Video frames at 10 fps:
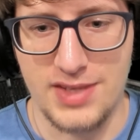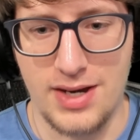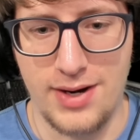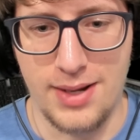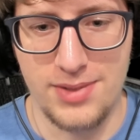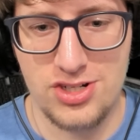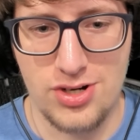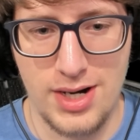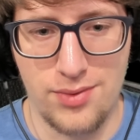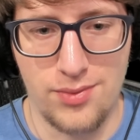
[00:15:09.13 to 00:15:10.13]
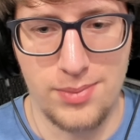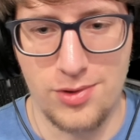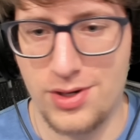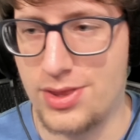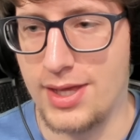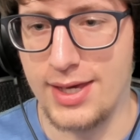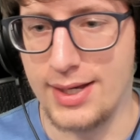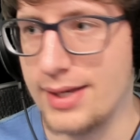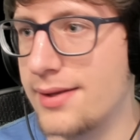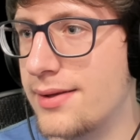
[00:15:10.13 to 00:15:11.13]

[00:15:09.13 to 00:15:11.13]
All right, I'm gonna try one more thing.